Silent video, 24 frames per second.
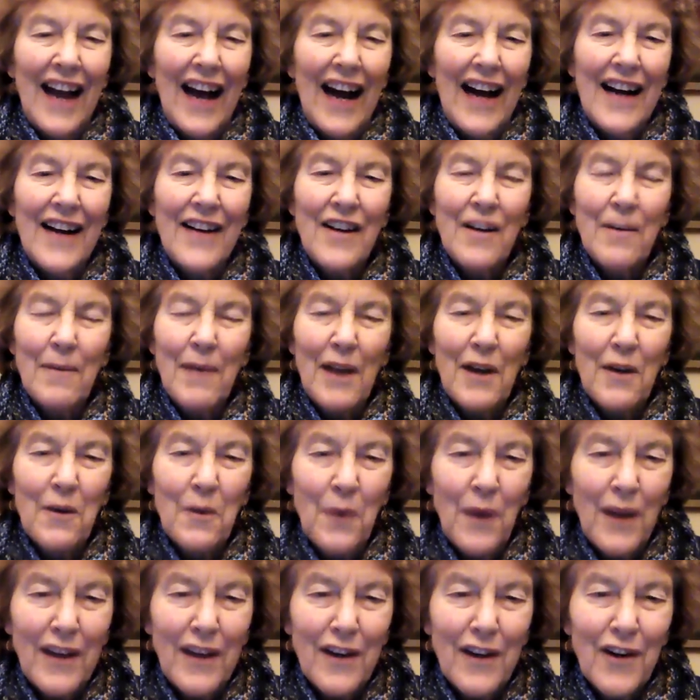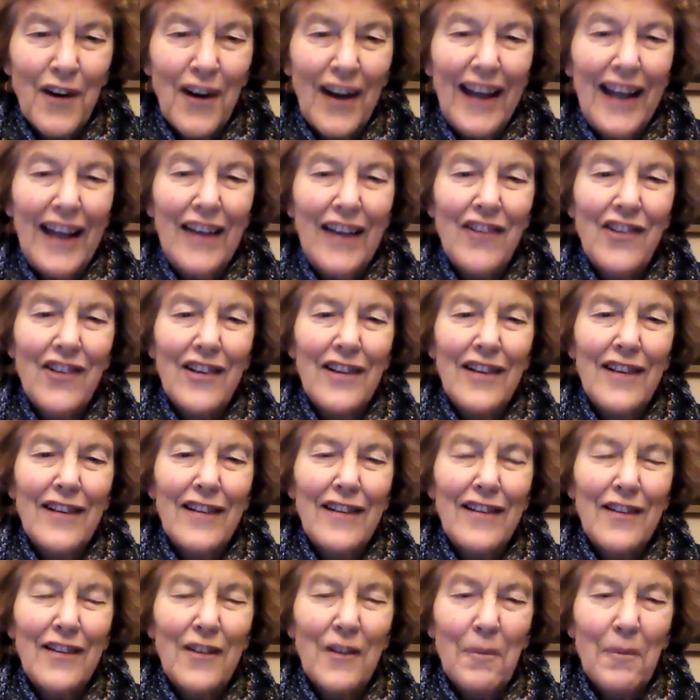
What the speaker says: no matter what your age is,